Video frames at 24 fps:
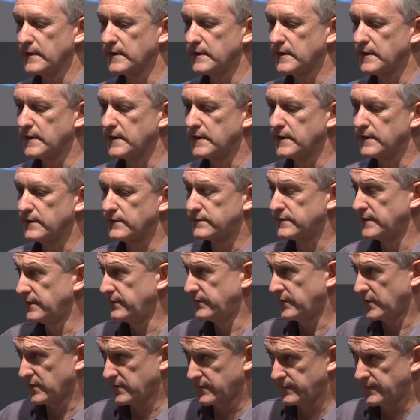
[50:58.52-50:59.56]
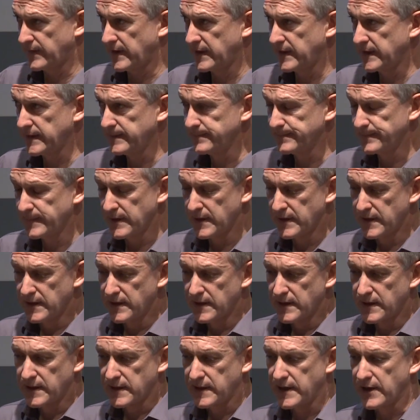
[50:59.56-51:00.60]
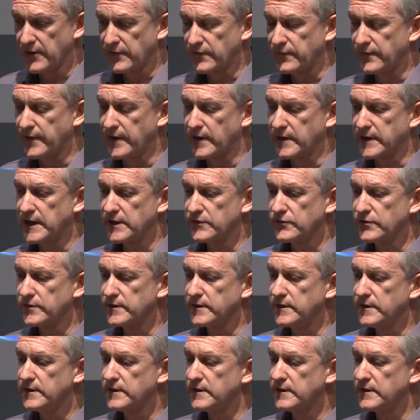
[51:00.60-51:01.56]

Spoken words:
CFOC funding, Caring for Our Country,